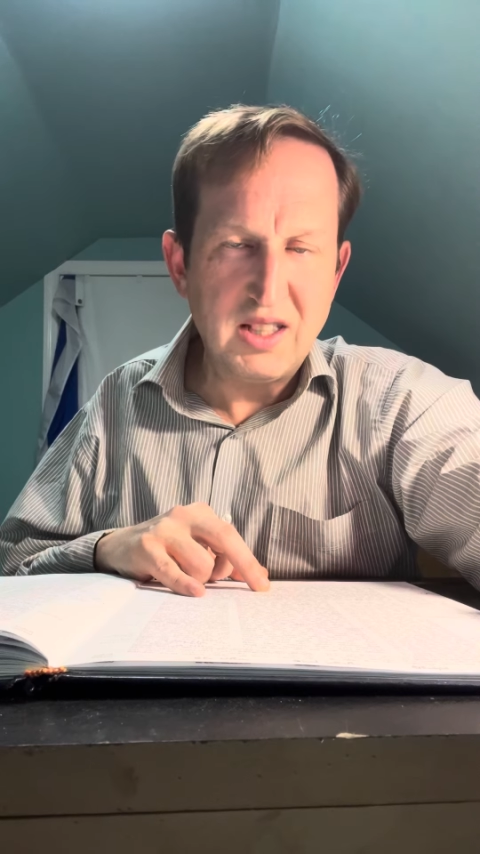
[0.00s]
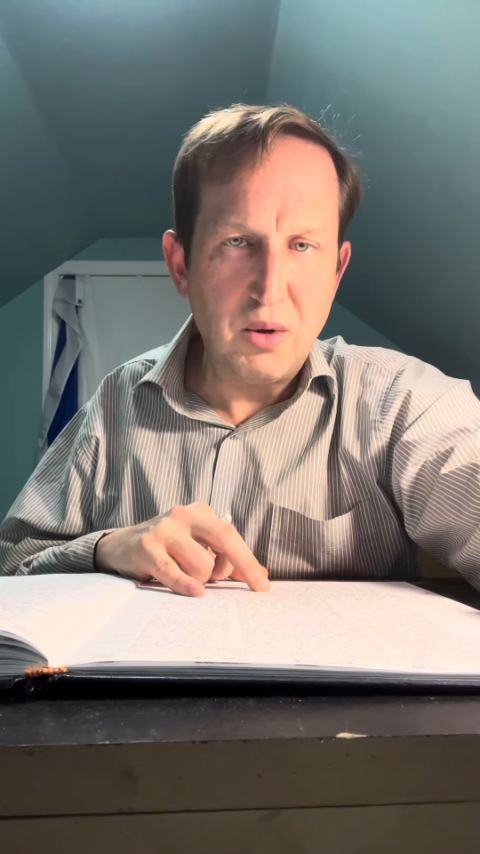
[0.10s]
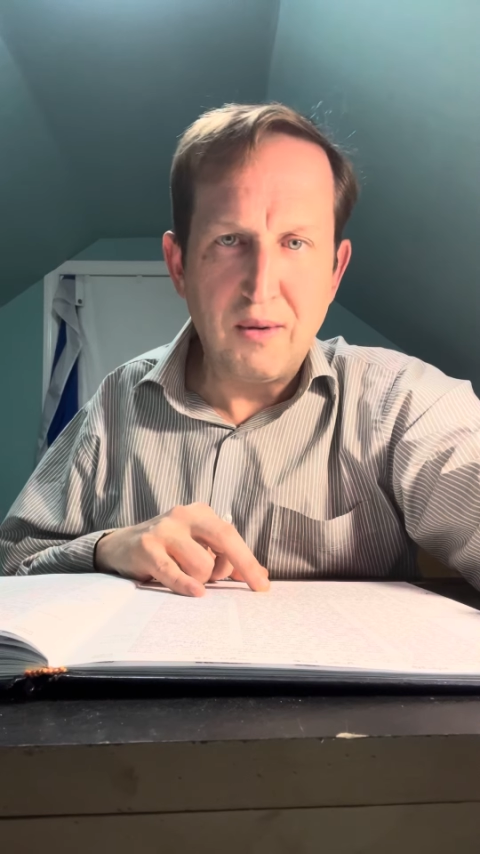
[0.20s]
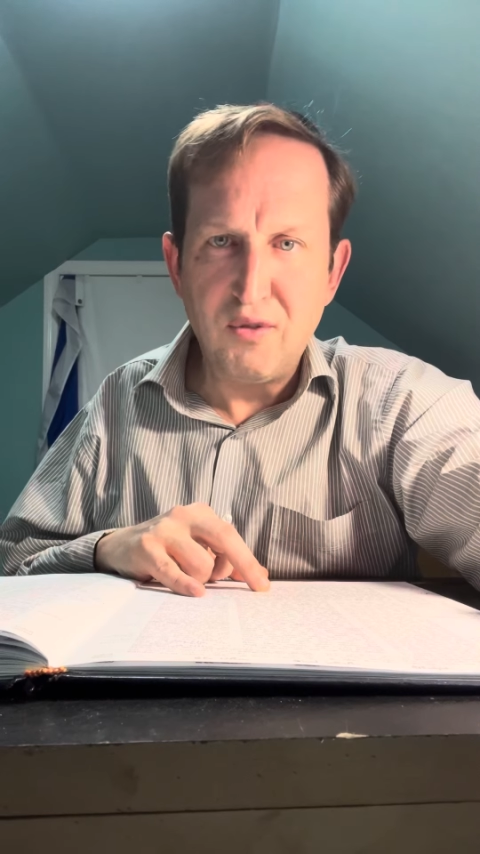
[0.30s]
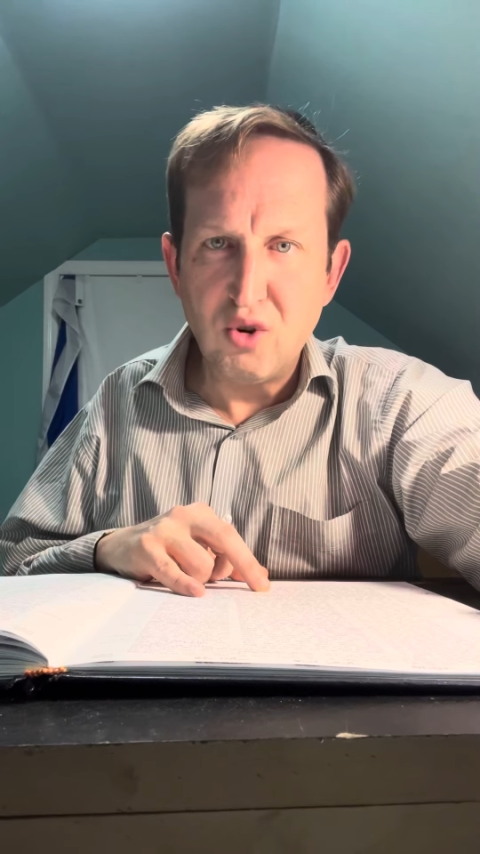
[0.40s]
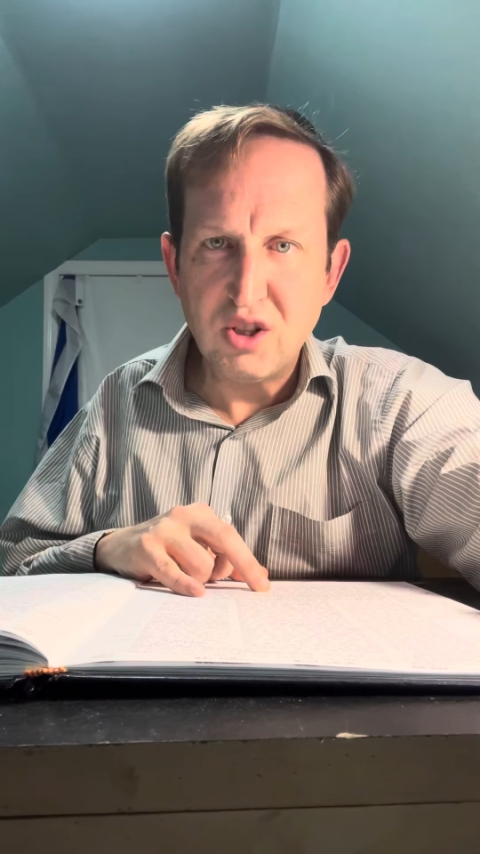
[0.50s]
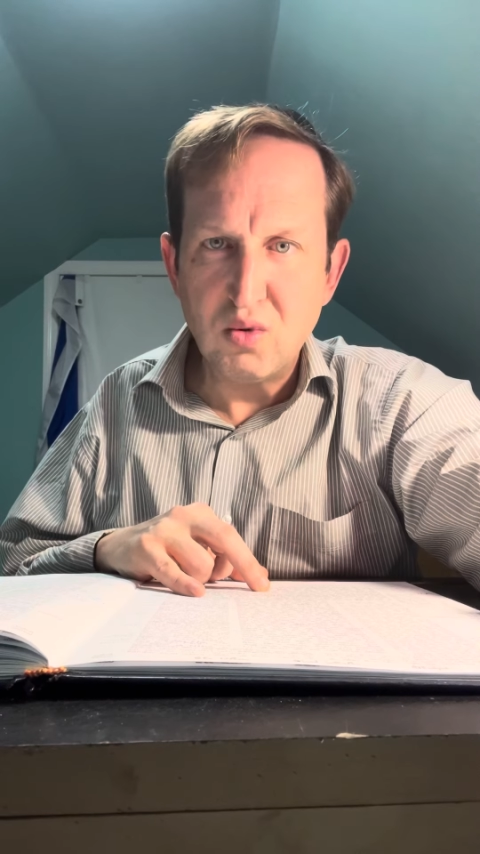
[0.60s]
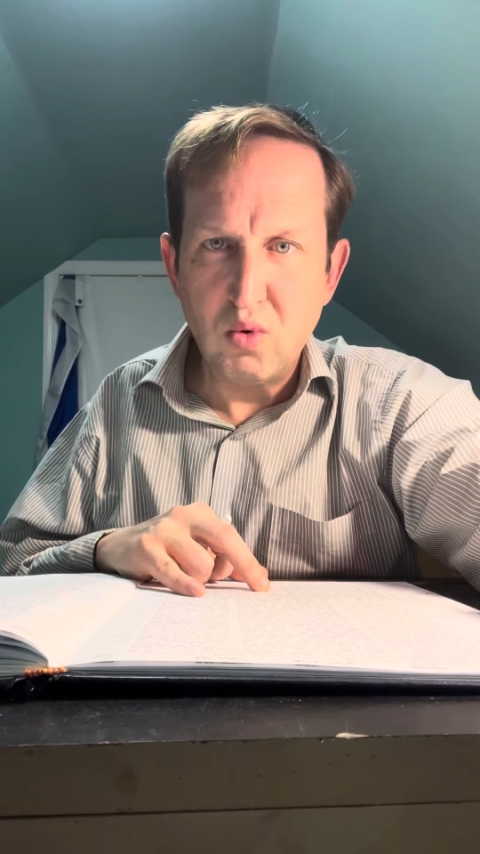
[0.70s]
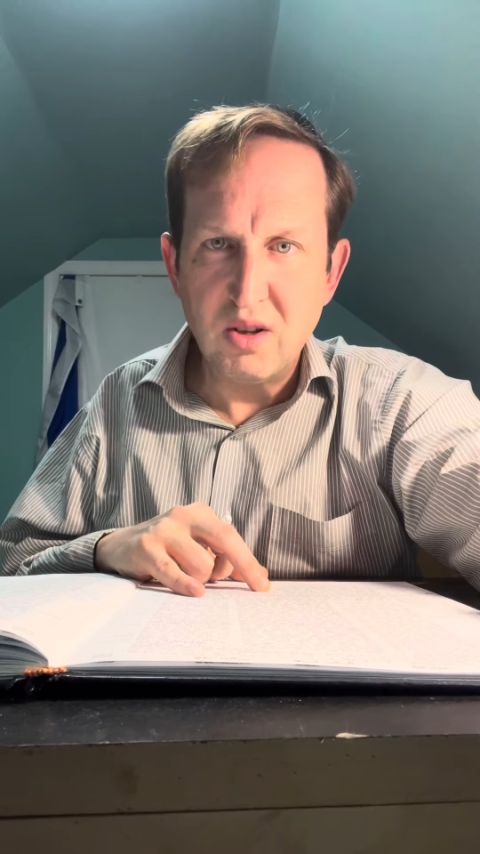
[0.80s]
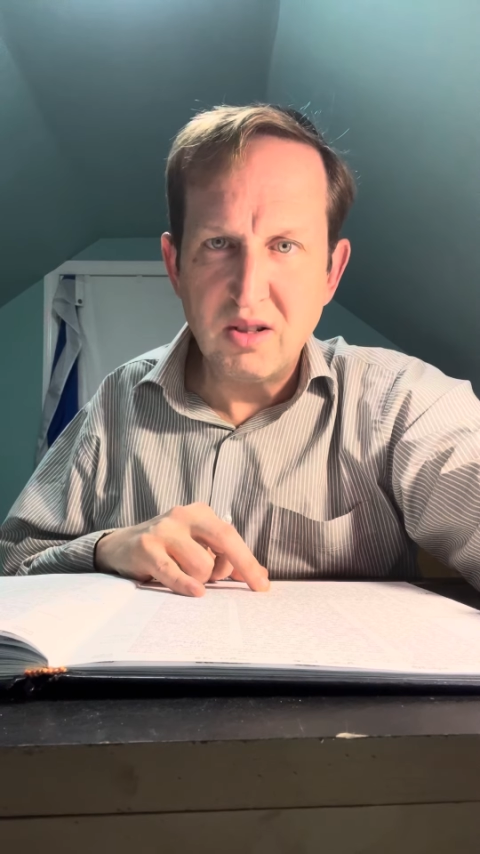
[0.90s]
They're the first
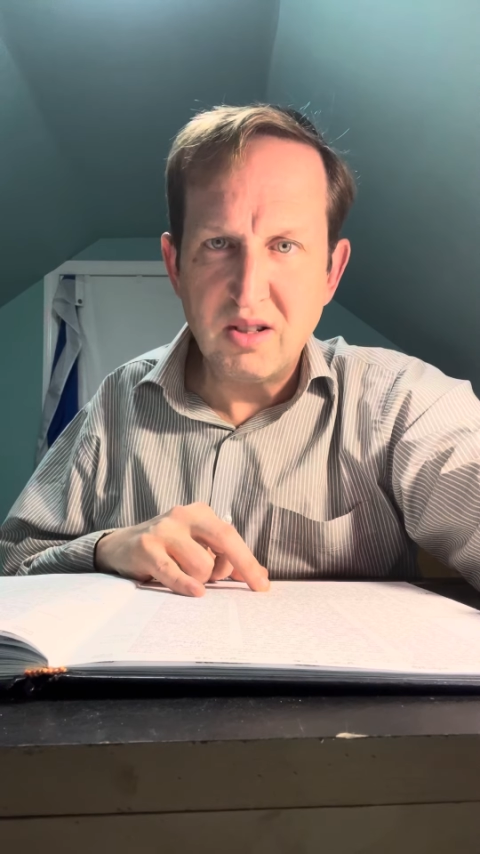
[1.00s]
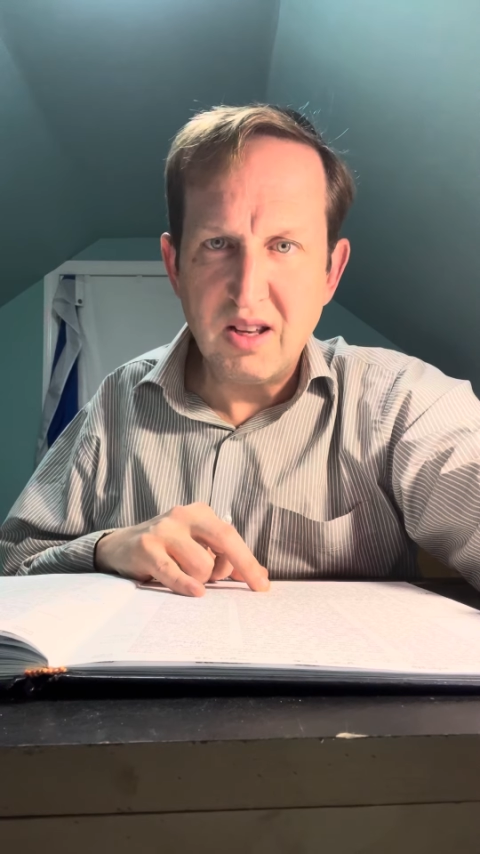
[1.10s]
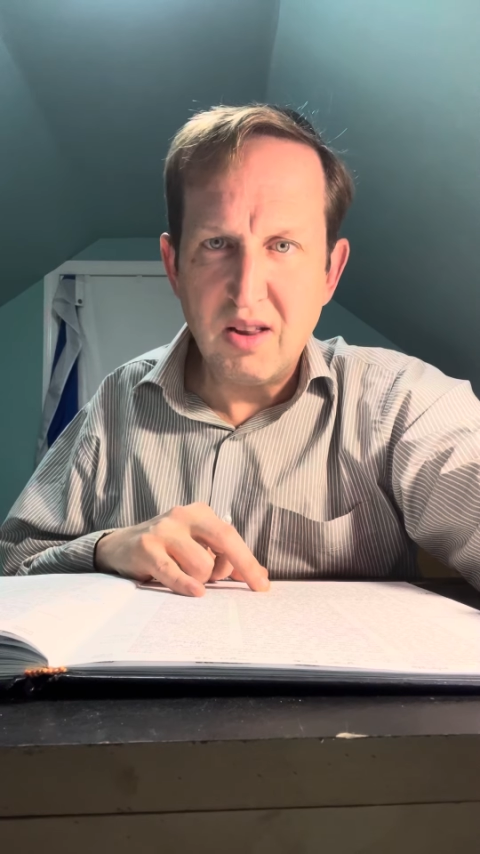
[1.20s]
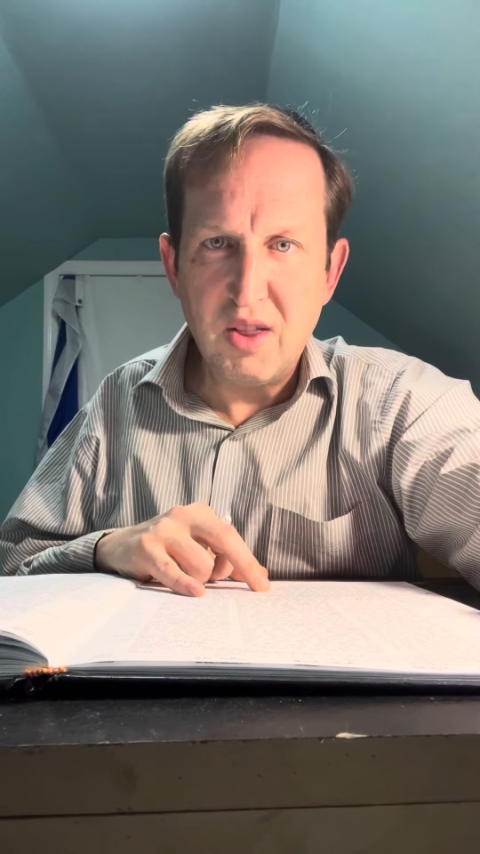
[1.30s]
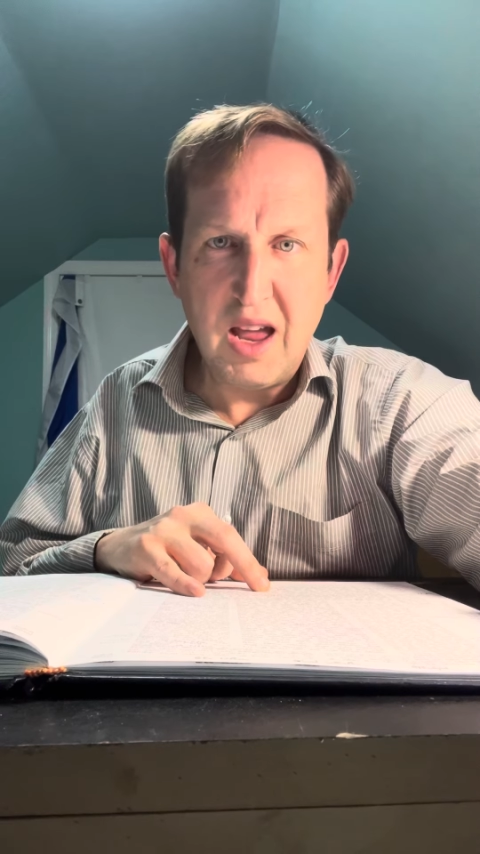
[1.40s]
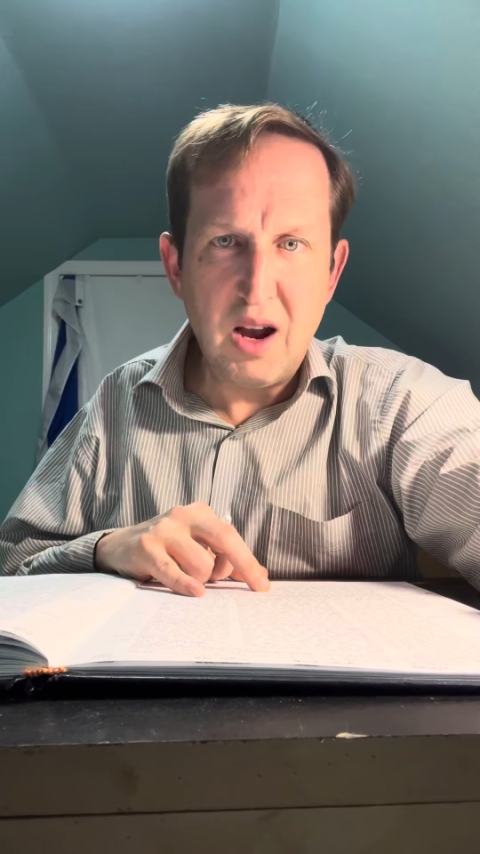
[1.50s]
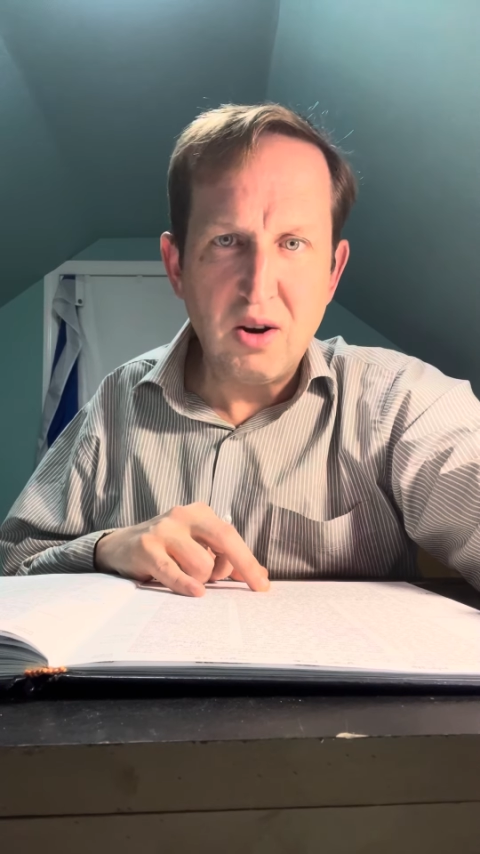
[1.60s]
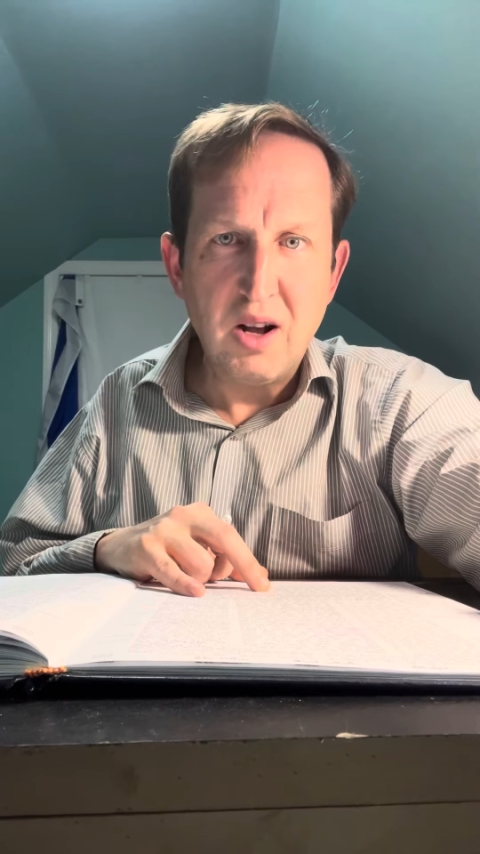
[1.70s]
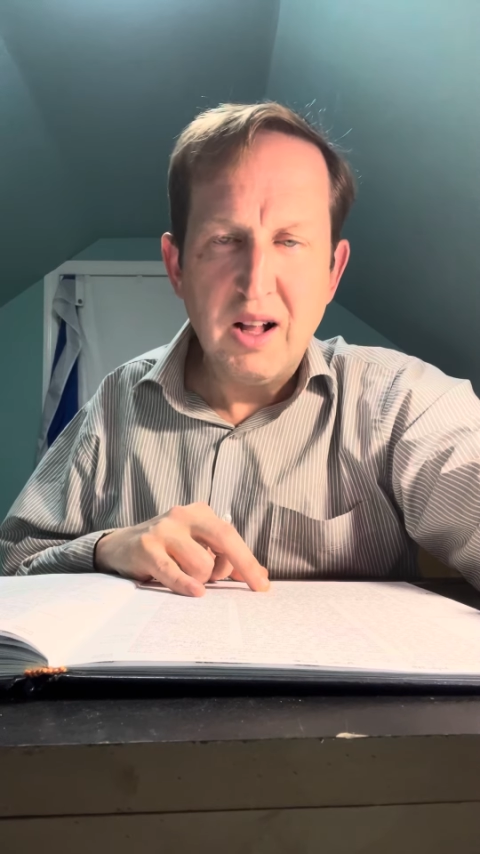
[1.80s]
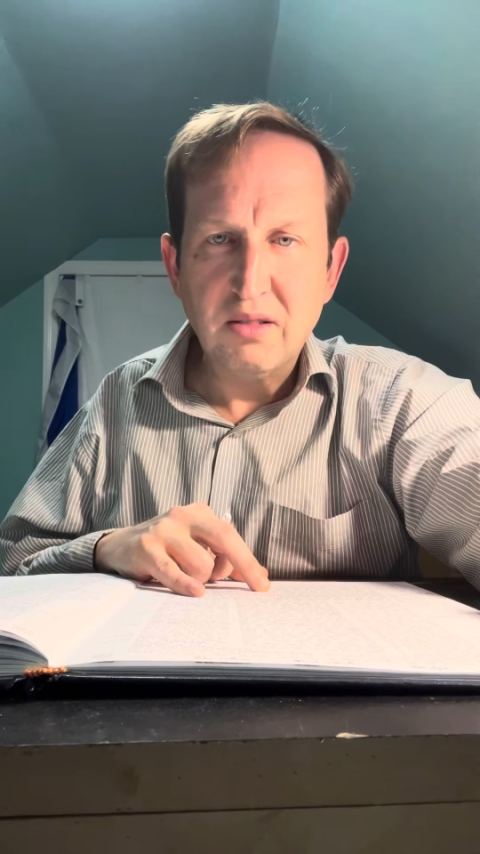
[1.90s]
ones there,